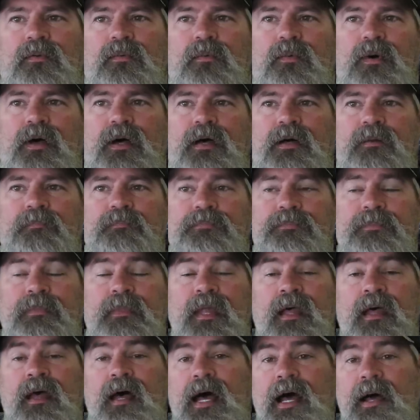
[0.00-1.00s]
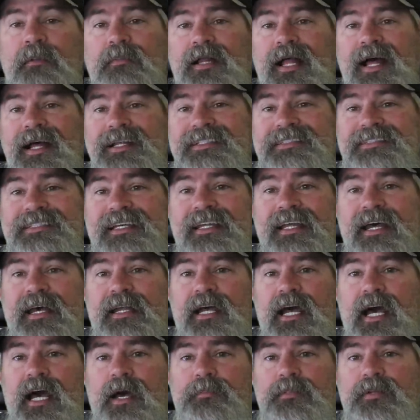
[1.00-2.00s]
Well, I'm glad to see
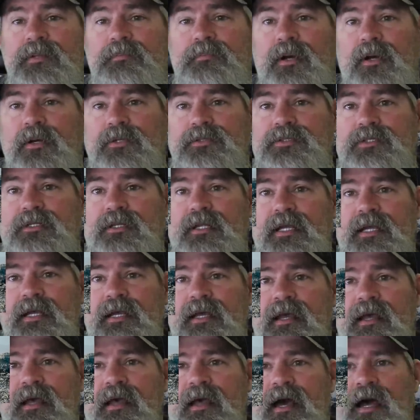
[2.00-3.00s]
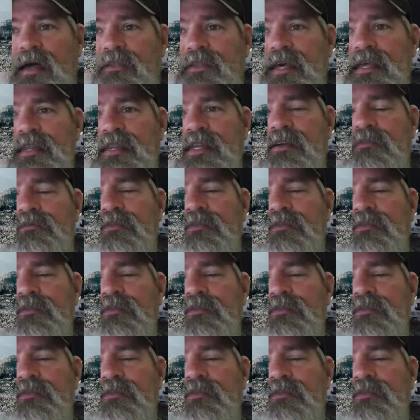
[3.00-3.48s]
that happen personally. I think the